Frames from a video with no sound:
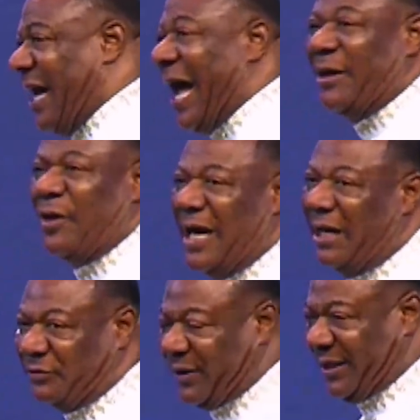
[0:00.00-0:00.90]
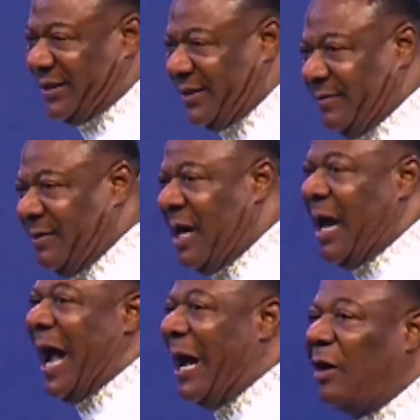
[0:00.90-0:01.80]
I don't have faith.
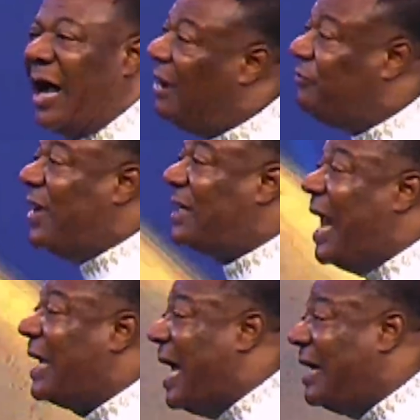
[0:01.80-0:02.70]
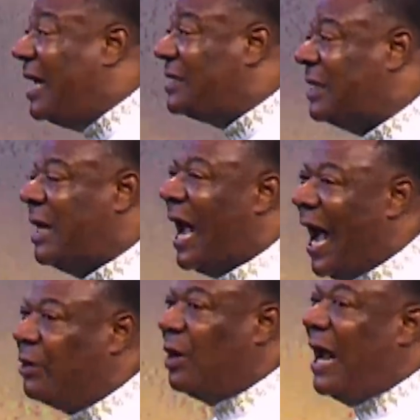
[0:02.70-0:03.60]
I don't have faith like others. I
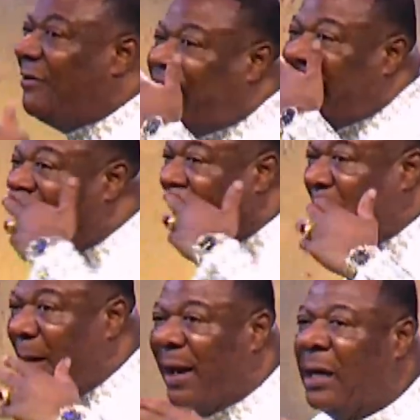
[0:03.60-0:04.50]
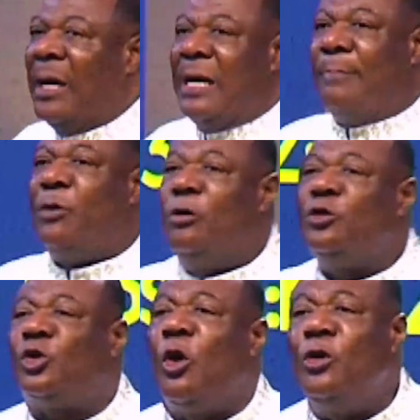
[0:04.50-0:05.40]
don't have faith like Papa. And I'm going to
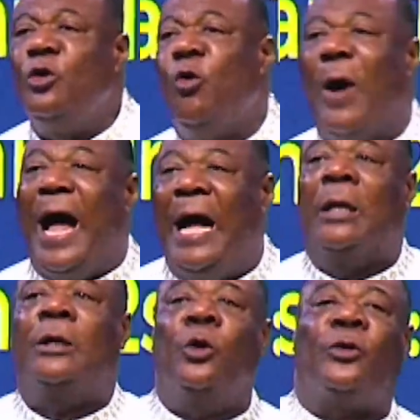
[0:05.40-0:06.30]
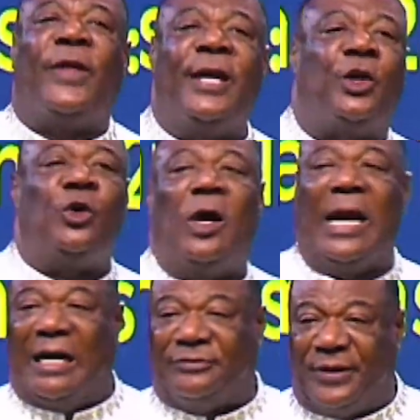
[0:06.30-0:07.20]
show you why you think you don't
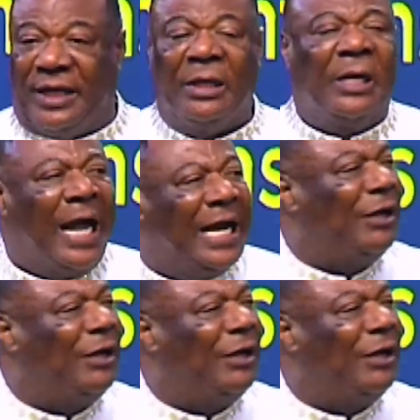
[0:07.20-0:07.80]
have faith. And I'll